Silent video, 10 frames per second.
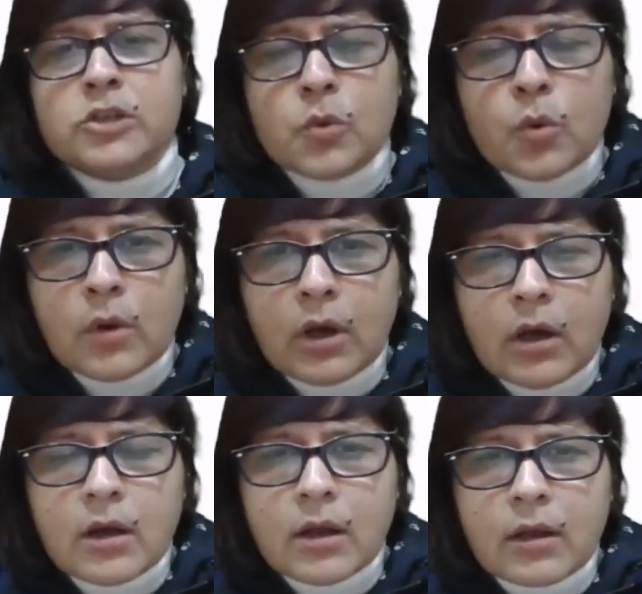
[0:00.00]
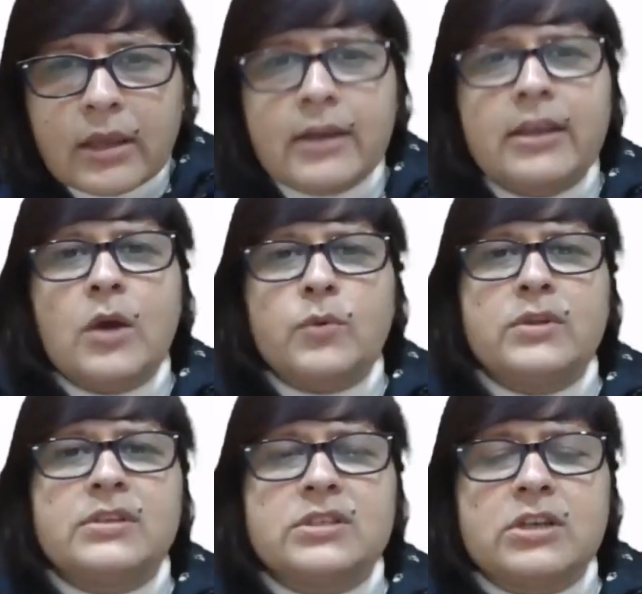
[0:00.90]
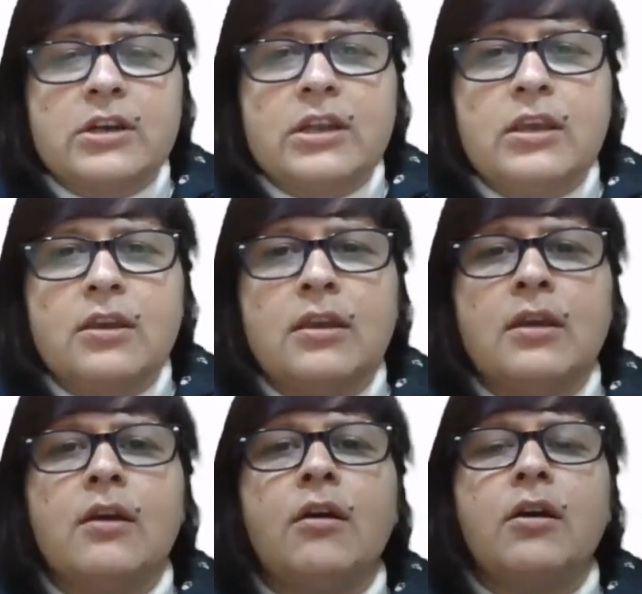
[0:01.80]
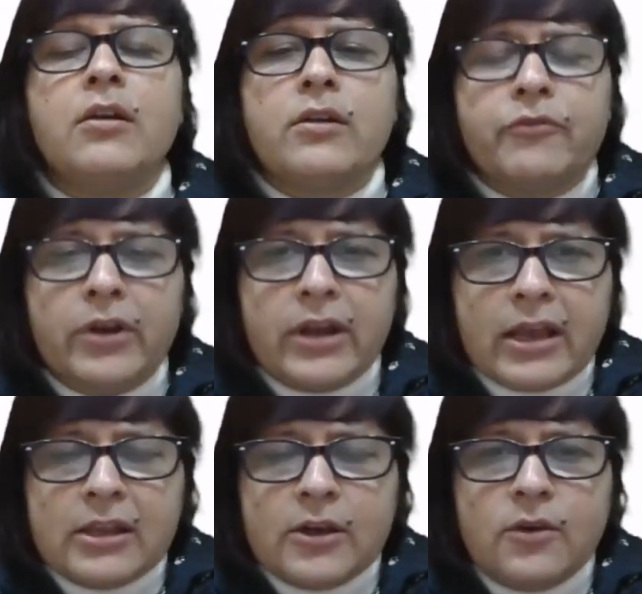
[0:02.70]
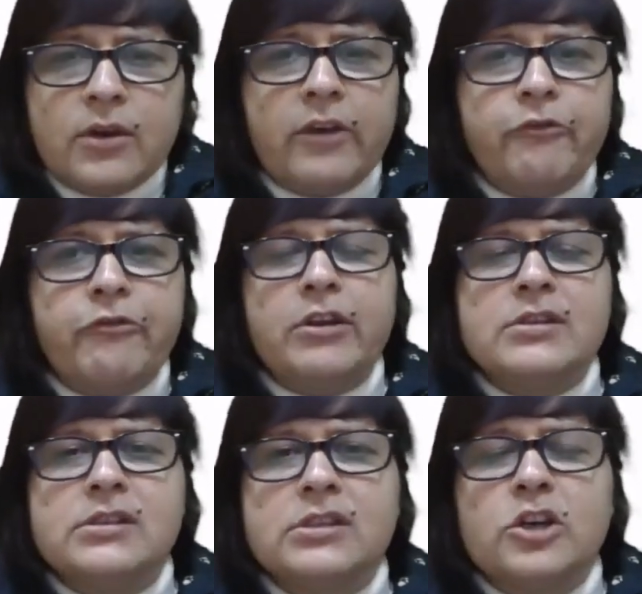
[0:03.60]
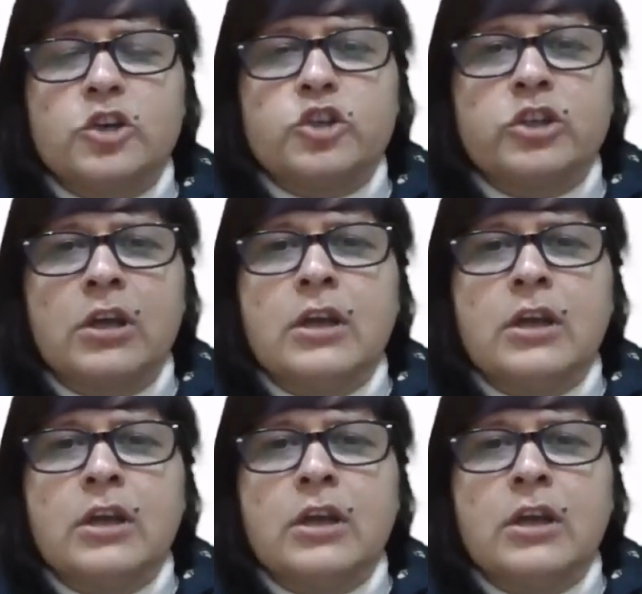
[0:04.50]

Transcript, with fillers: to carry out the study or for ethnography research,